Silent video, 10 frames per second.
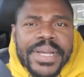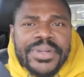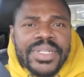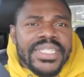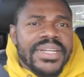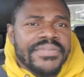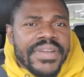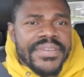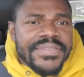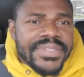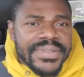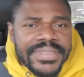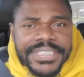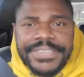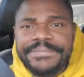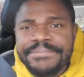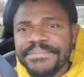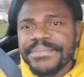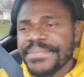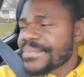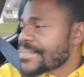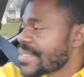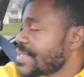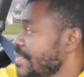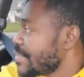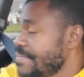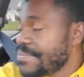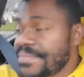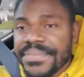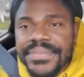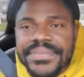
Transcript: Good. I picked my daughter at 5, so.